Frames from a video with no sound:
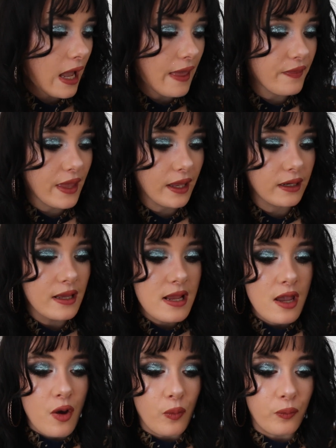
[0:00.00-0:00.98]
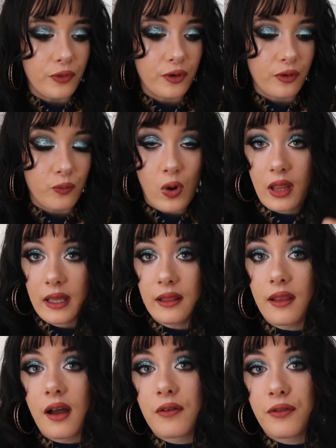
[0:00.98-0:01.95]
and then while I
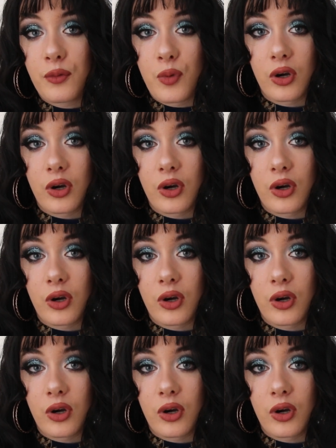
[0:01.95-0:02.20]
love the